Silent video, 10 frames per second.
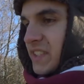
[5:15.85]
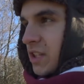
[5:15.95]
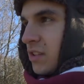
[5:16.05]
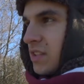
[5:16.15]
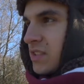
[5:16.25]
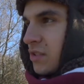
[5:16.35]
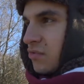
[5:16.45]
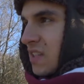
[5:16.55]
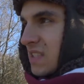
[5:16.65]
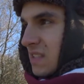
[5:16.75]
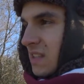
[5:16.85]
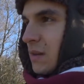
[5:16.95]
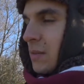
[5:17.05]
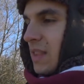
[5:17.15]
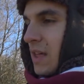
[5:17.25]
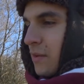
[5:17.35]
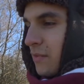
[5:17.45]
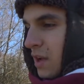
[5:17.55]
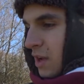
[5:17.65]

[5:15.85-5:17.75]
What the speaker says: It's only until recently where they've